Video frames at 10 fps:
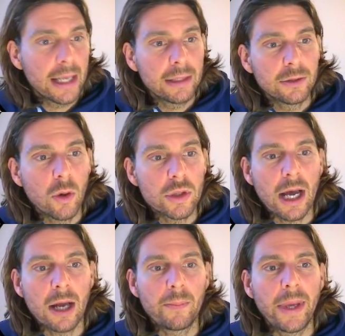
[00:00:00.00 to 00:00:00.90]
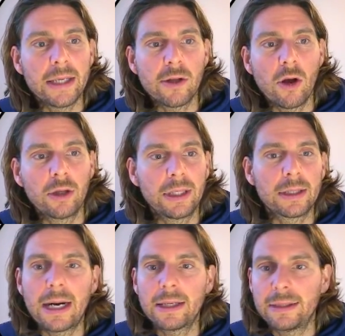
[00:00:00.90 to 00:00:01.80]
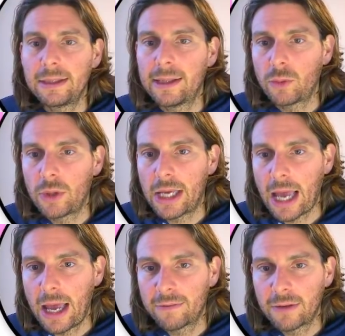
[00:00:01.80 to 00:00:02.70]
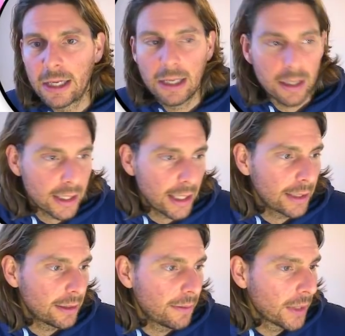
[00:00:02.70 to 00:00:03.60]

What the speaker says: Those are based on the rarity that we have created.